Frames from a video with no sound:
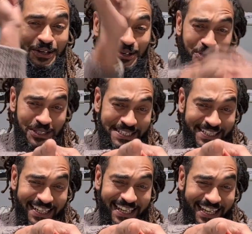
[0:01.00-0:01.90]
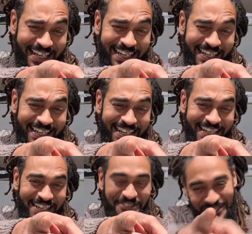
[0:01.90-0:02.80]
Good
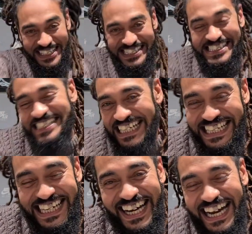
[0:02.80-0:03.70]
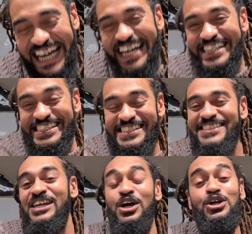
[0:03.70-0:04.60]
evening, sneakerheads.
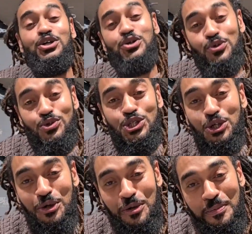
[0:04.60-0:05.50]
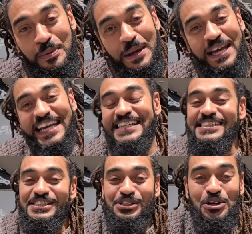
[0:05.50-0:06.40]
YouTube,
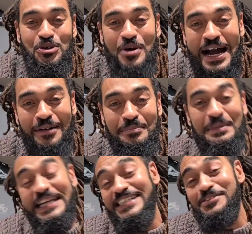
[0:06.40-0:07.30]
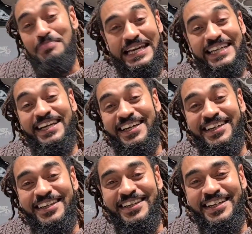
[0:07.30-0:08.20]
Instagram, it's me,
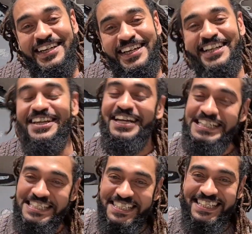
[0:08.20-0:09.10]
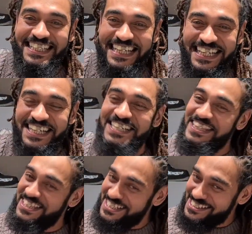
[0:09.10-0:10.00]
London Link,
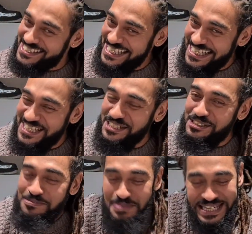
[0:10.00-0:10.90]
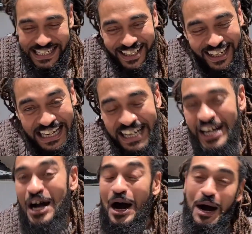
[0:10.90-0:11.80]
the sneaker speaker.
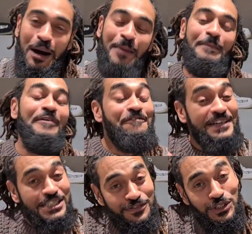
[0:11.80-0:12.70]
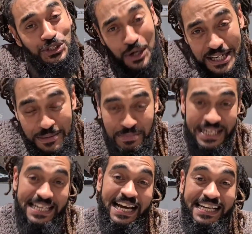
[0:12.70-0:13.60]
Thanks for joining me,
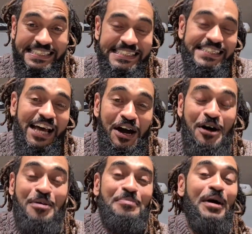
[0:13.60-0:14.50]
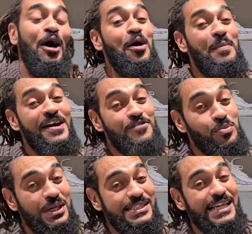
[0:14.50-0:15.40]
guys. I hope
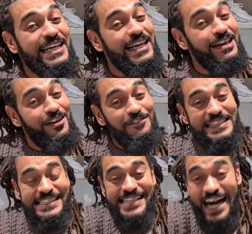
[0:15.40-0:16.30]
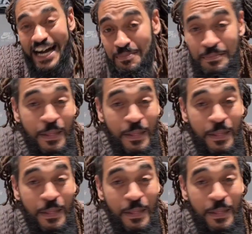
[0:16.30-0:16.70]
everyone's had a lovely time